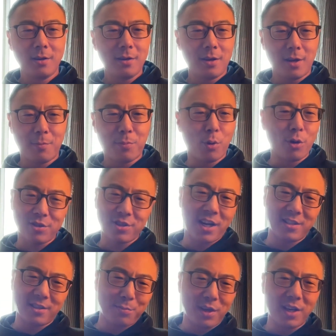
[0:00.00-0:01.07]

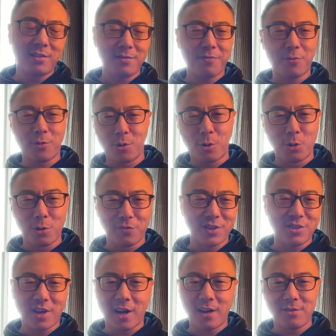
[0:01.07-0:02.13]
apologize a bit for all of the
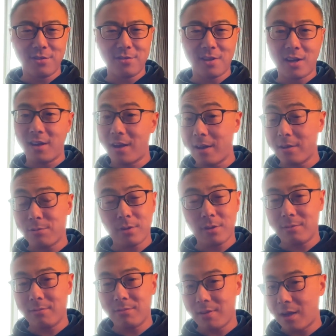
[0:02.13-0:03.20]
challenges. I actually,
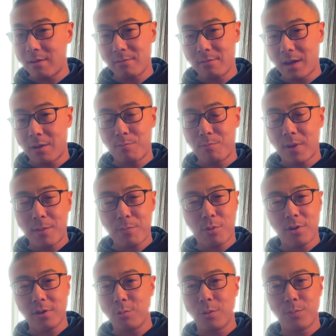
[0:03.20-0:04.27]
my
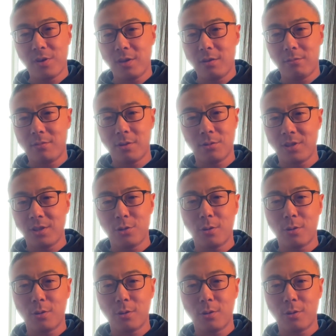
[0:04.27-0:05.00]
point would be, don't need to